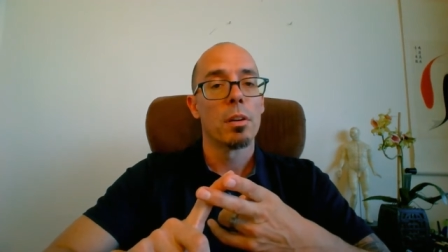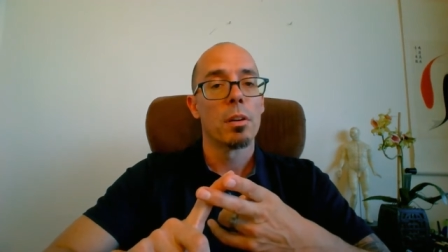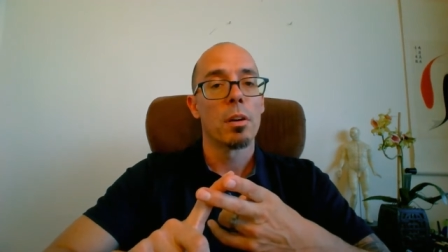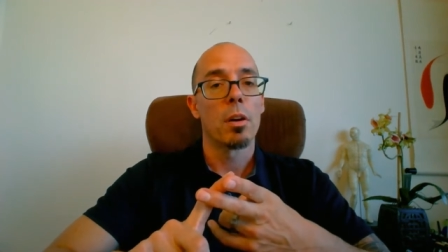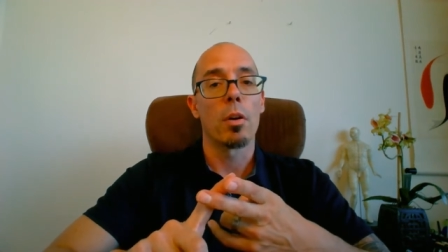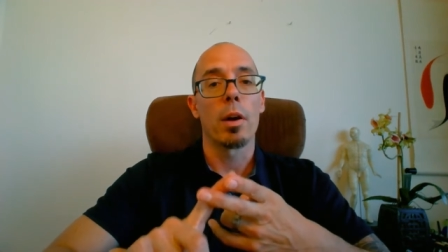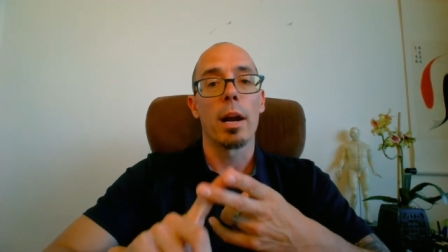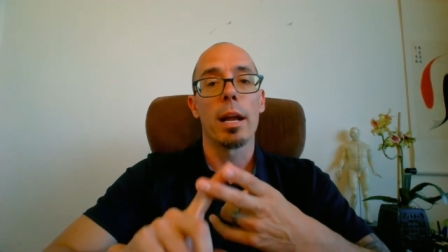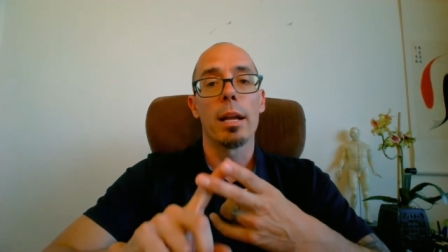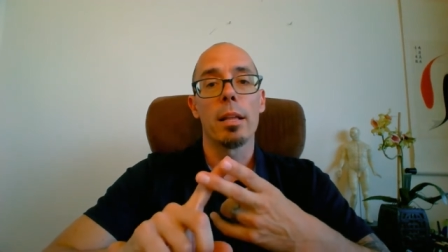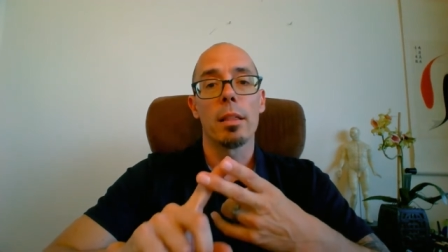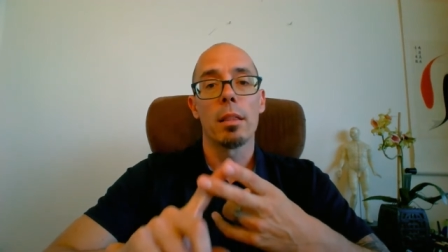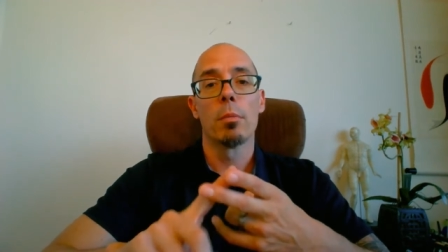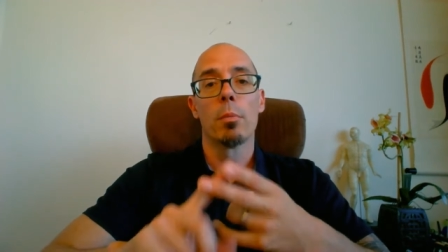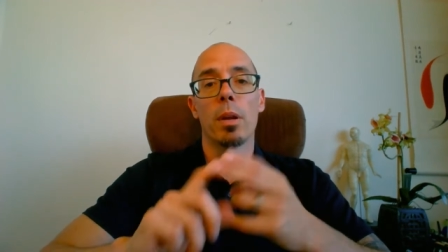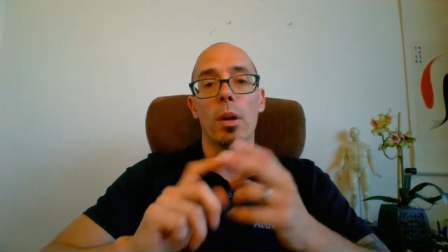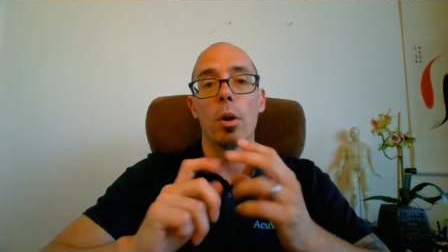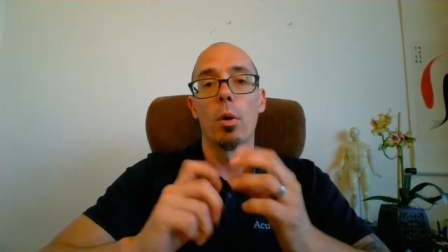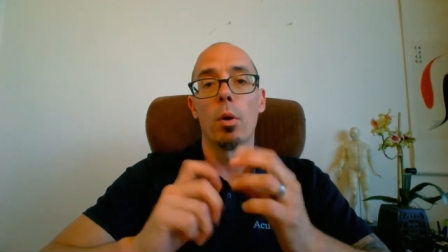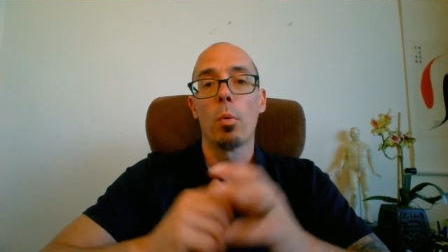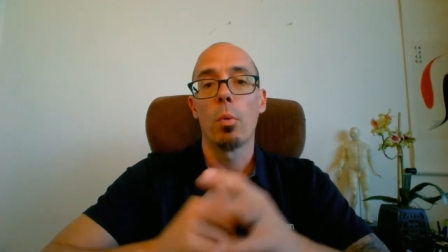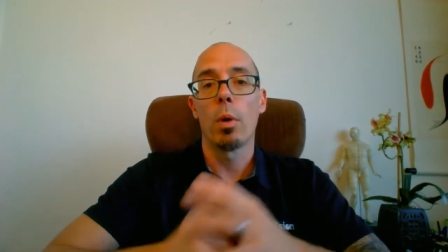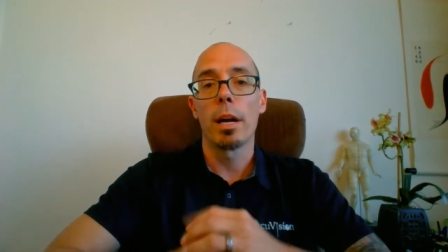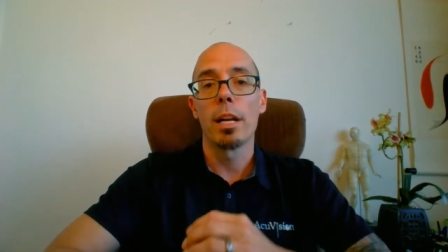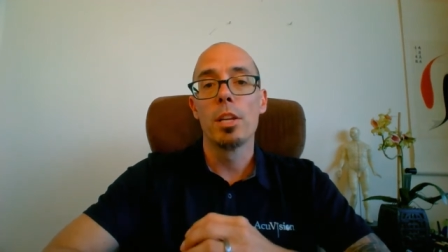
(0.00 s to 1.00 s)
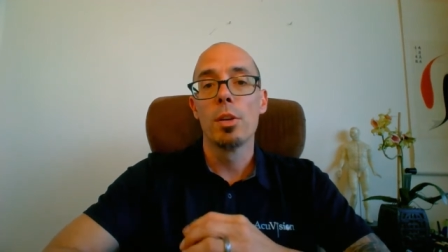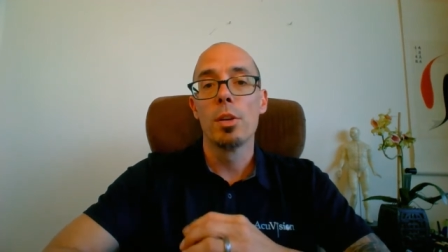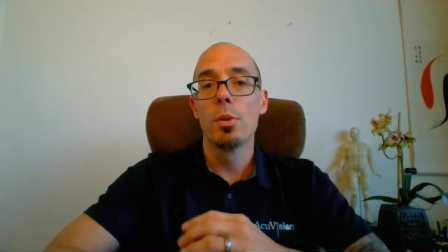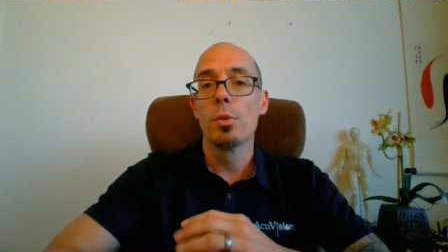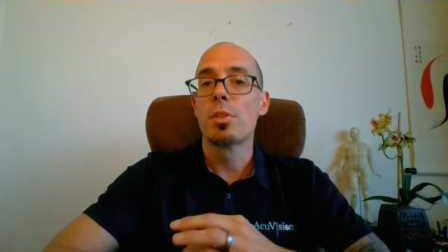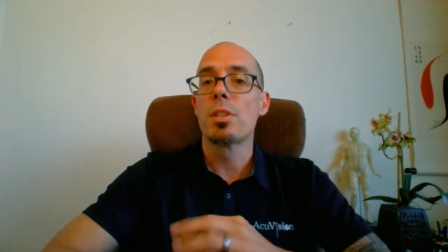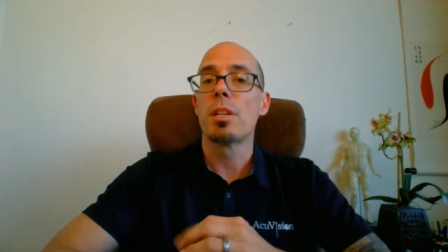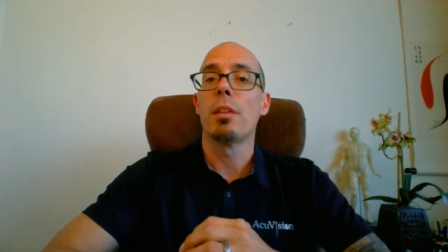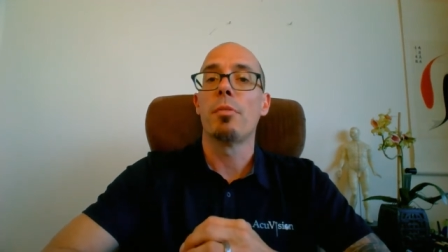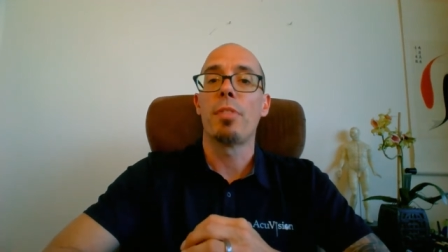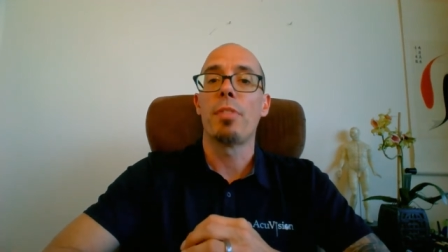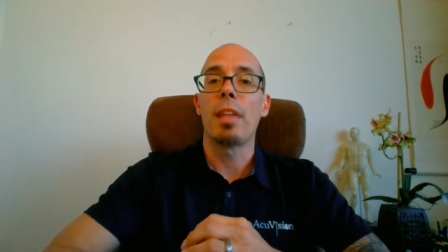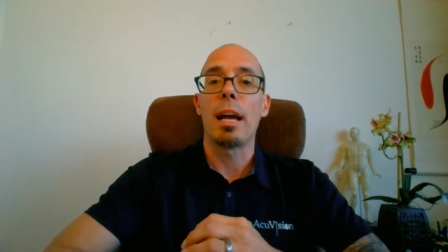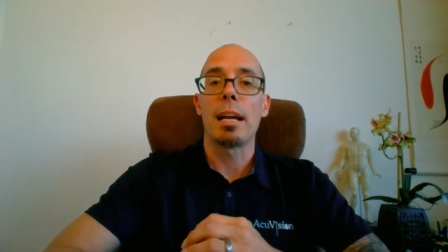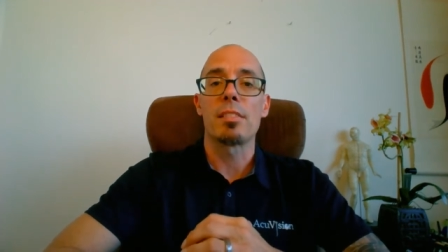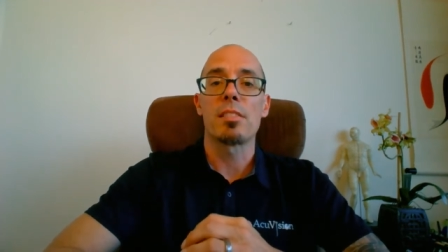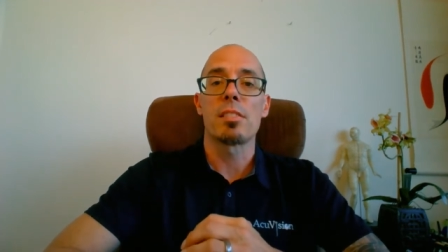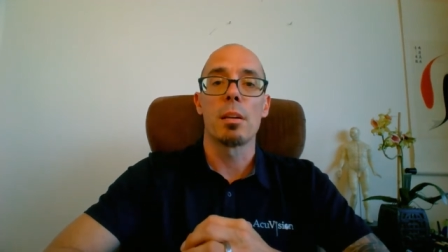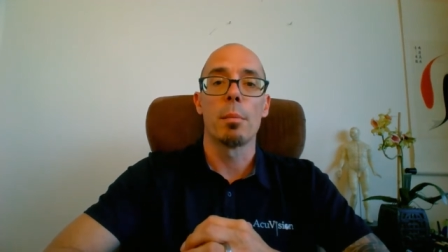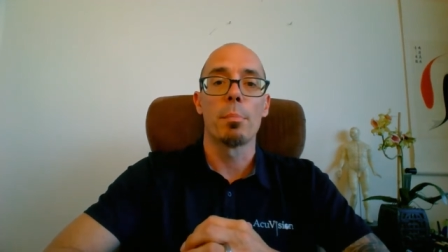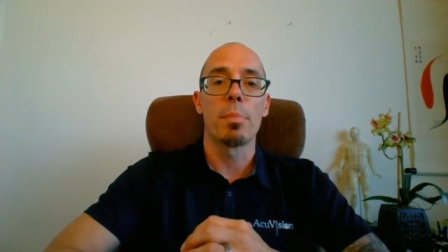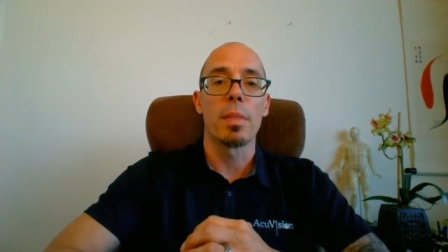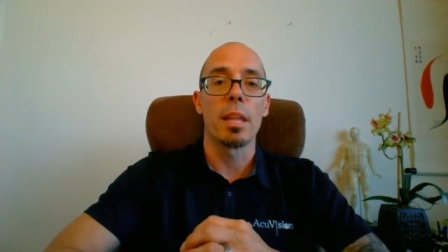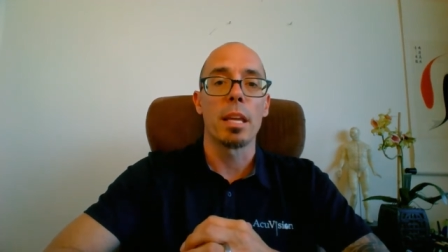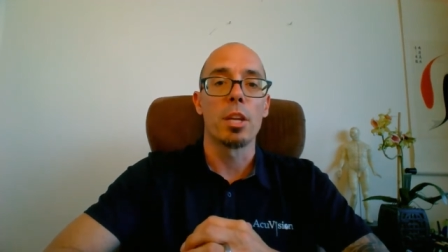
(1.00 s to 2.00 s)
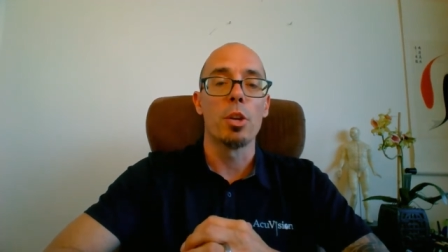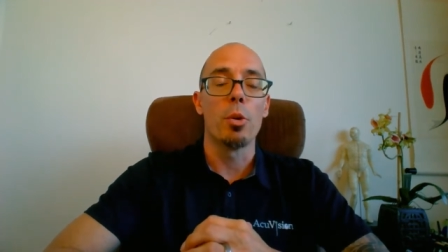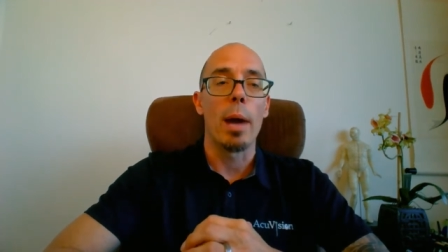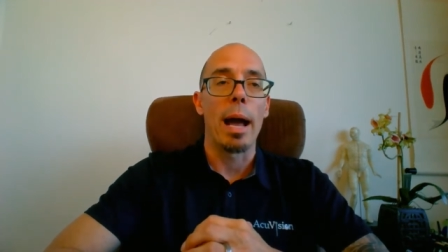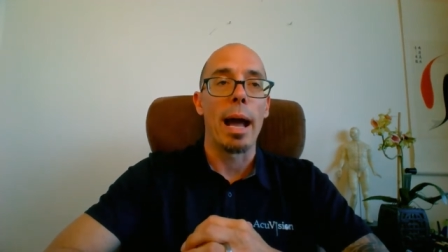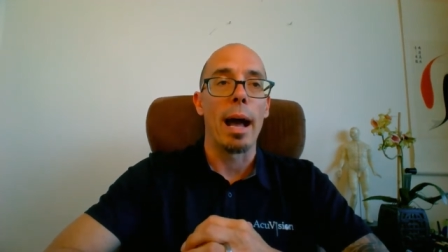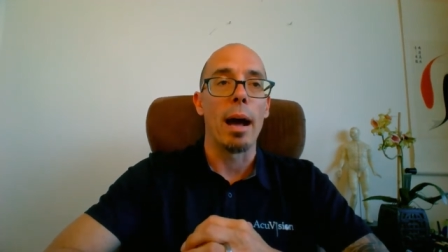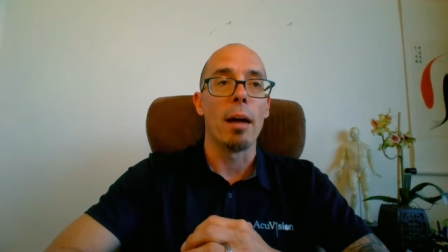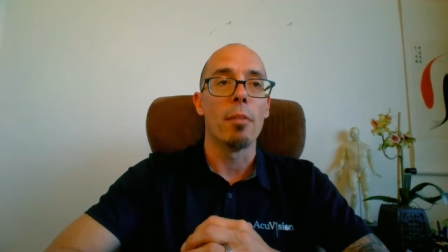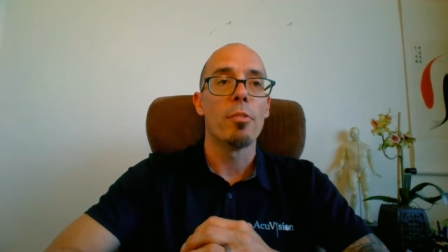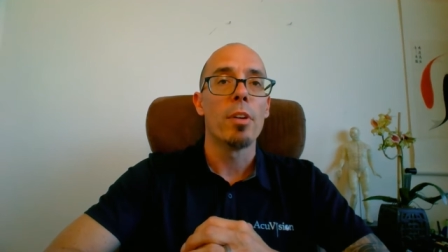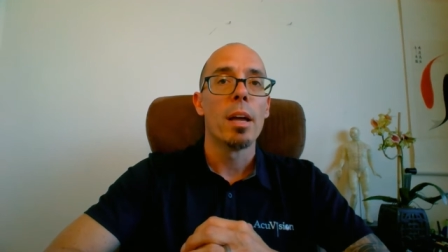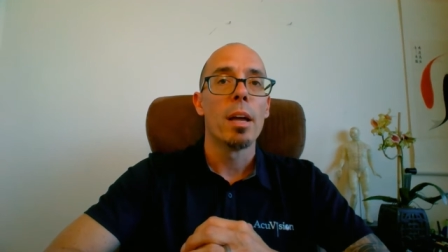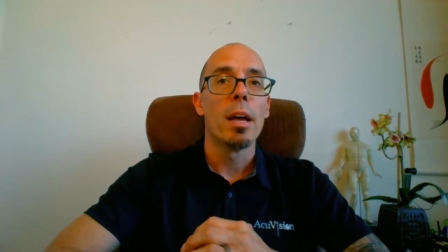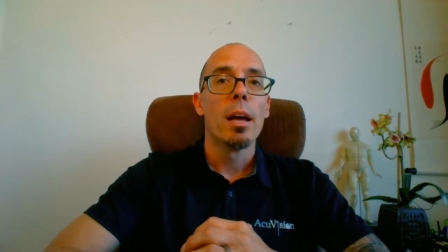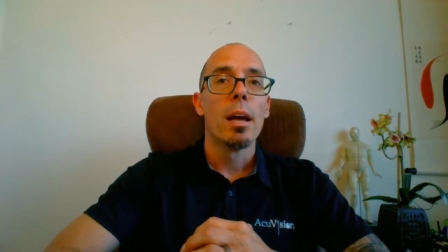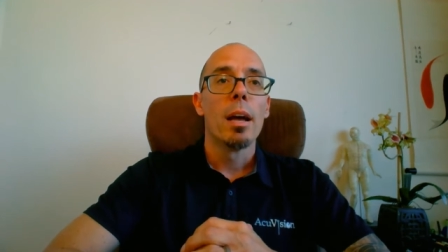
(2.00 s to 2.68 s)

All right, we don't want to use it if that's something you have.